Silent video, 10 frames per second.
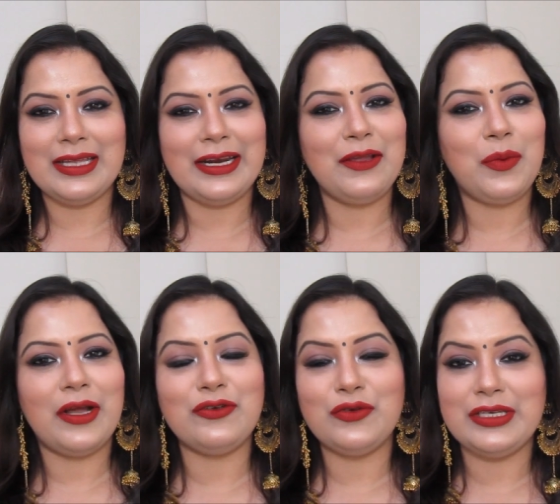that i
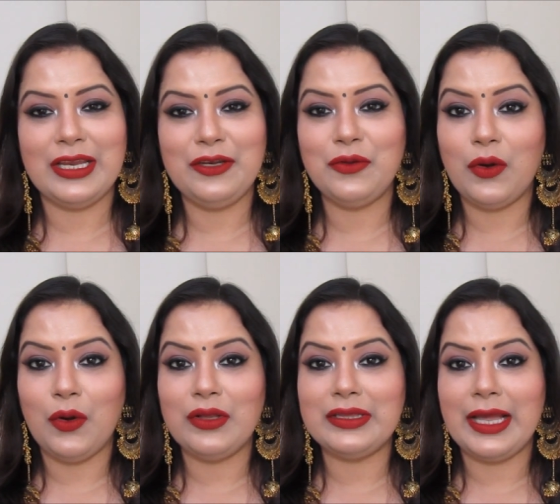want to tell you
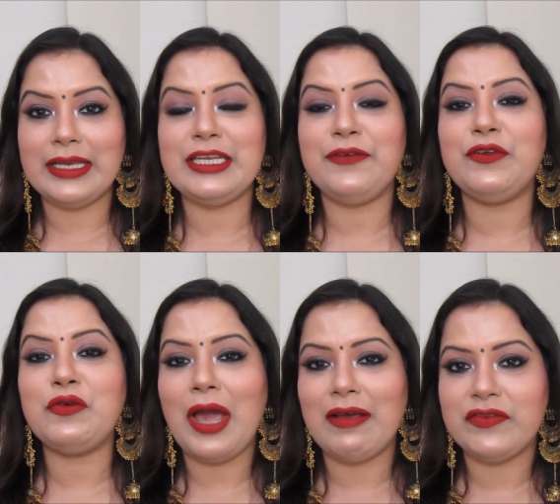all that if
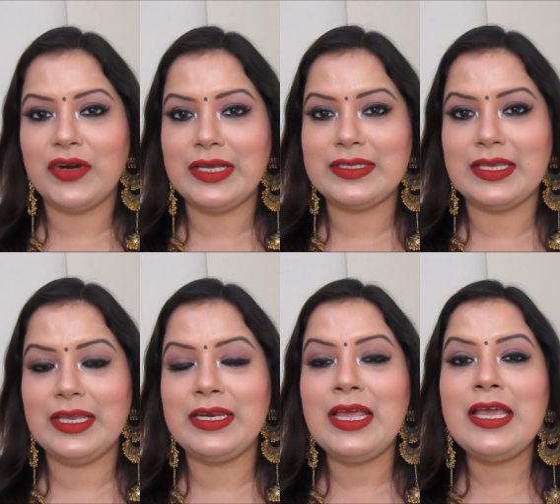you have dry
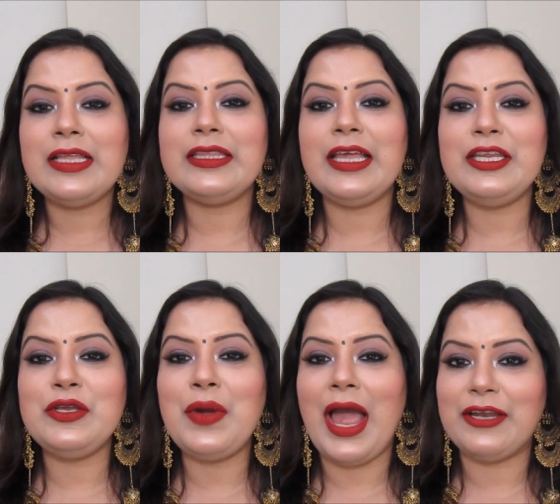skin then
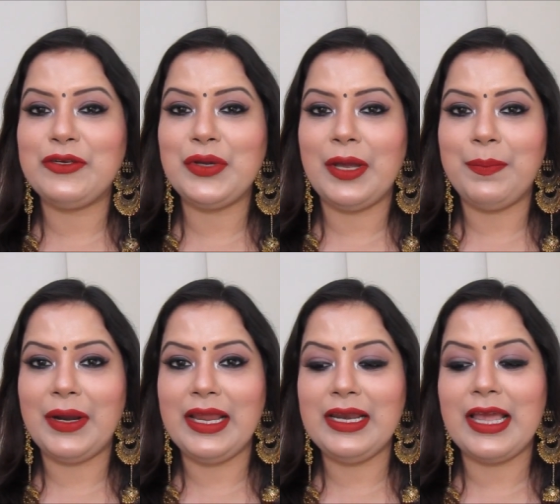you had to
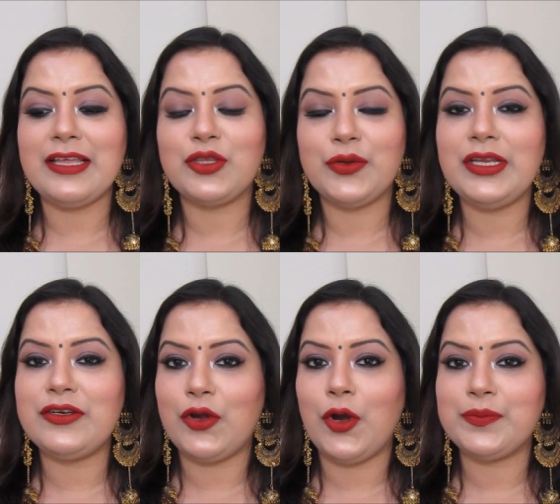apply like three
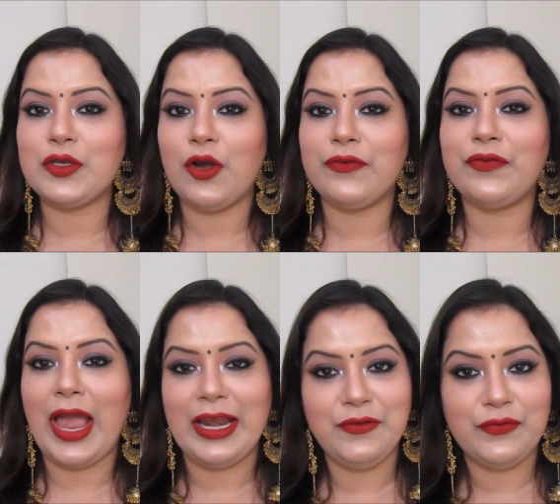drops of
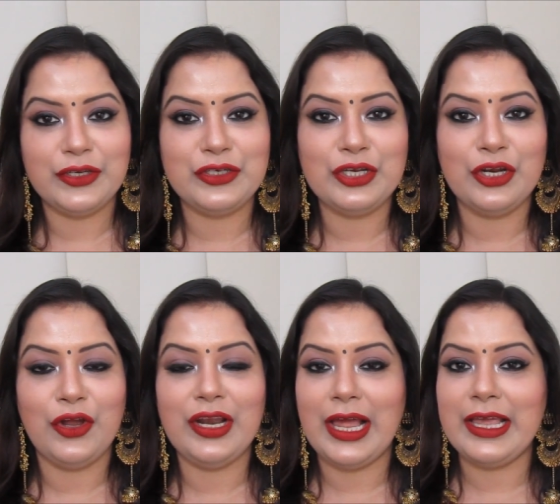any facial
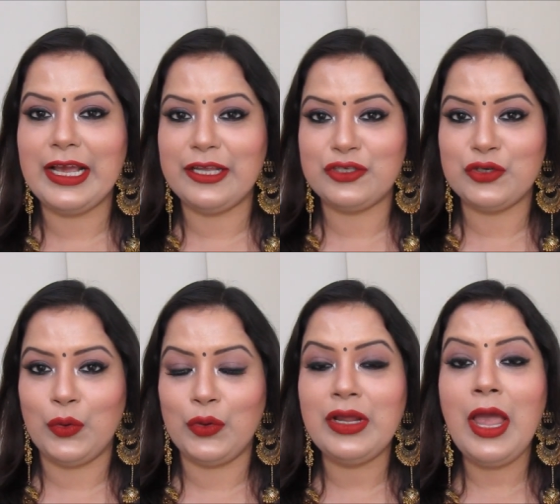oil like i
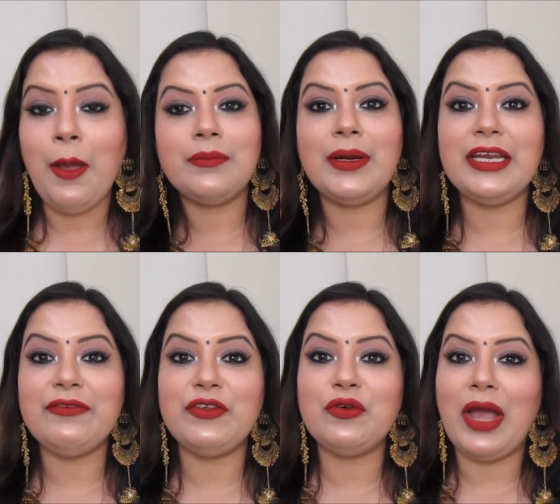showed but
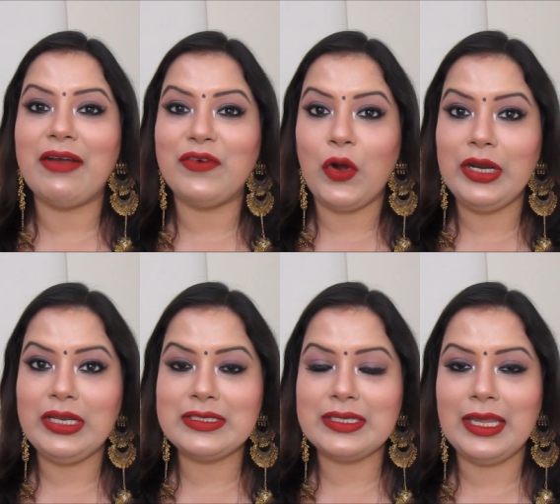if you have
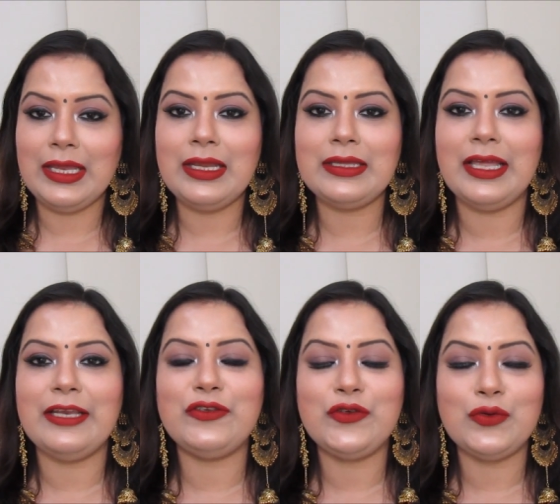oily skin
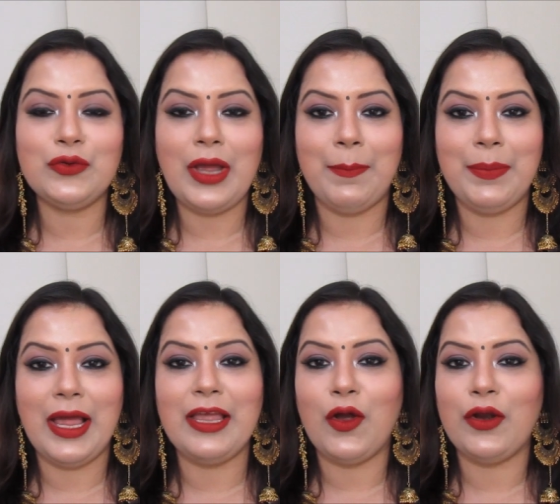then do
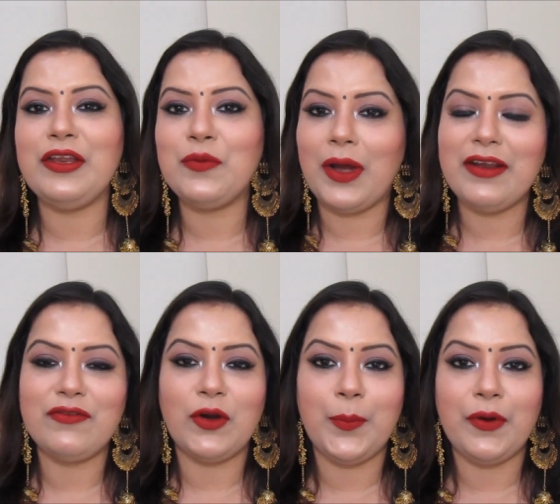apply only one
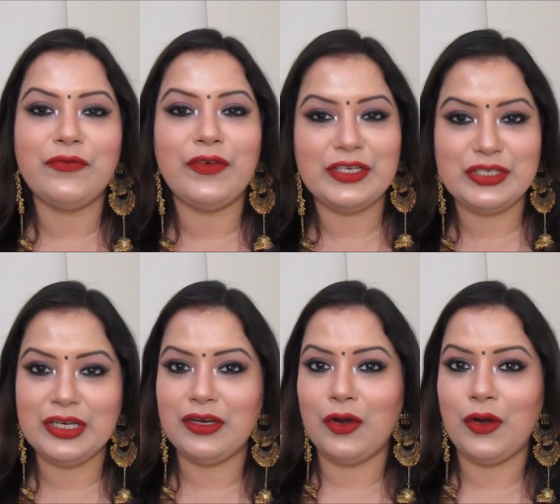drop of
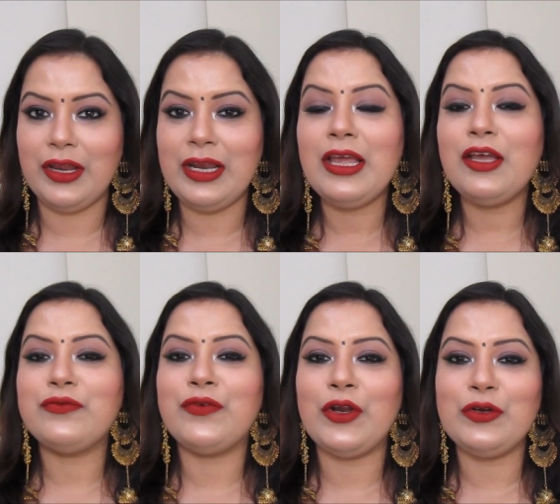facial oil
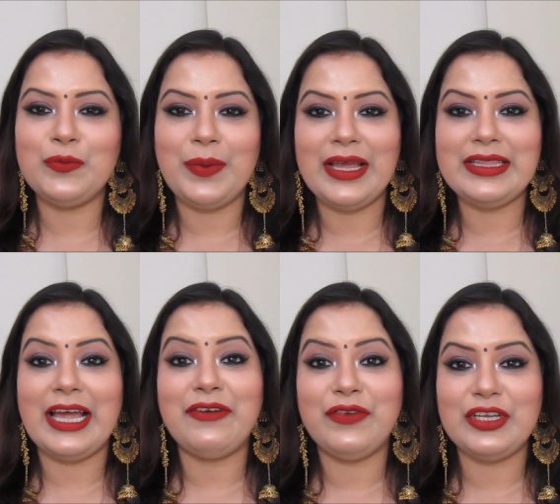followed by
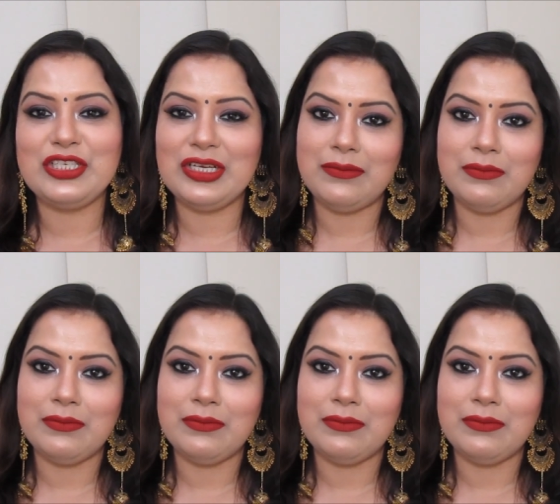that facial